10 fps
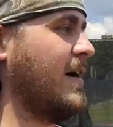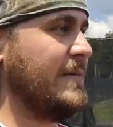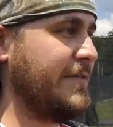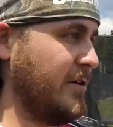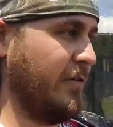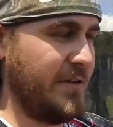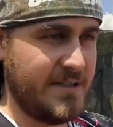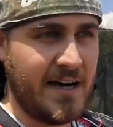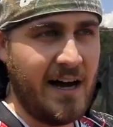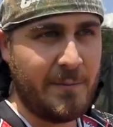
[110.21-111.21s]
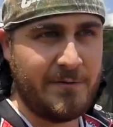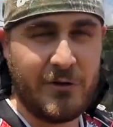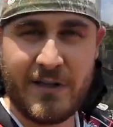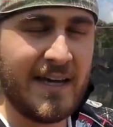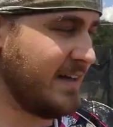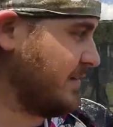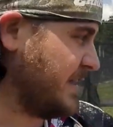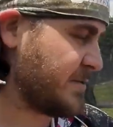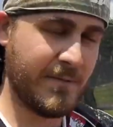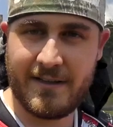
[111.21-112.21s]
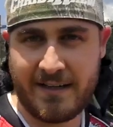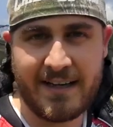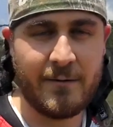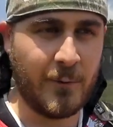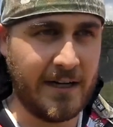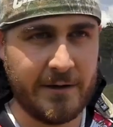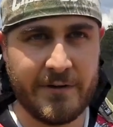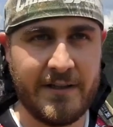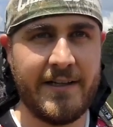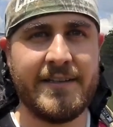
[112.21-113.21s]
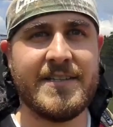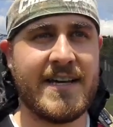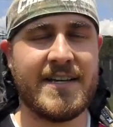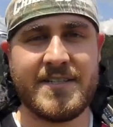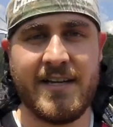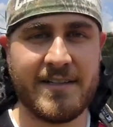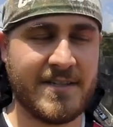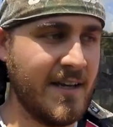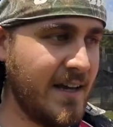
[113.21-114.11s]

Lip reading: even over the top if you can. That's, again, why I really like these Aztecs